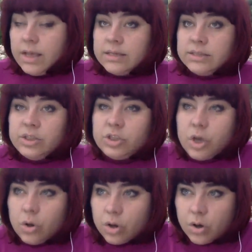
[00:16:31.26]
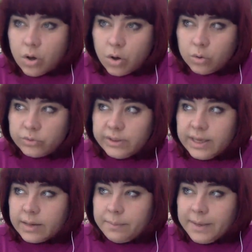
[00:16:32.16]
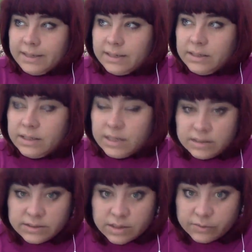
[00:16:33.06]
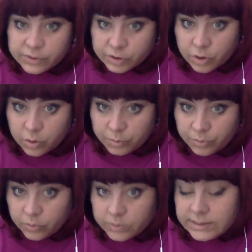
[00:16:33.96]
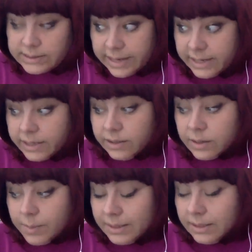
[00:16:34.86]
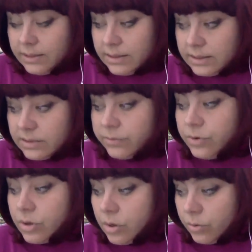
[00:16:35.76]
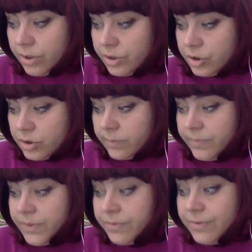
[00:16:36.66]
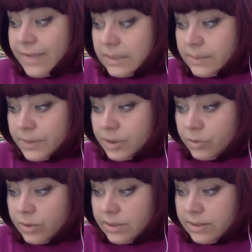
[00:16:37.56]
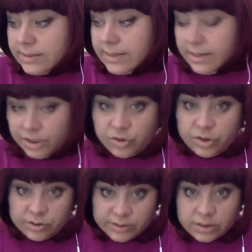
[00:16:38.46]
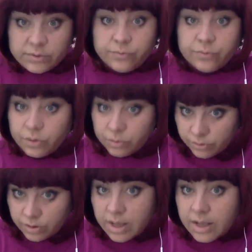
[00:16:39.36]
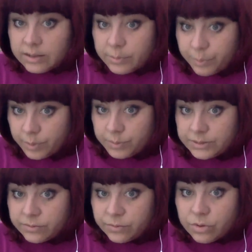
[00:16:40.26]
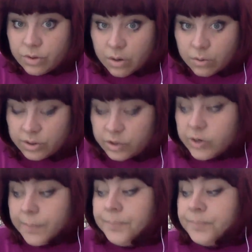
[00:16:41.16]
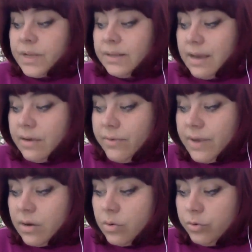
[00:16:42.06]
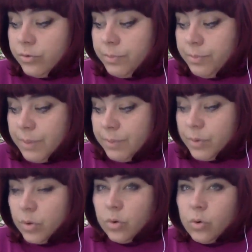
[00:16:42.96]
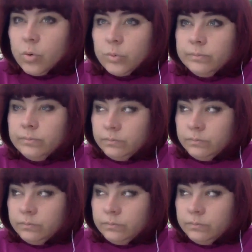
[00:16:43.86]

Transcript: so-called hermetic degrees of Scorpio, sacred hermetic degrees of knowledge, very special degrees. They literally serve the purpose of knowledge. They are very good for people who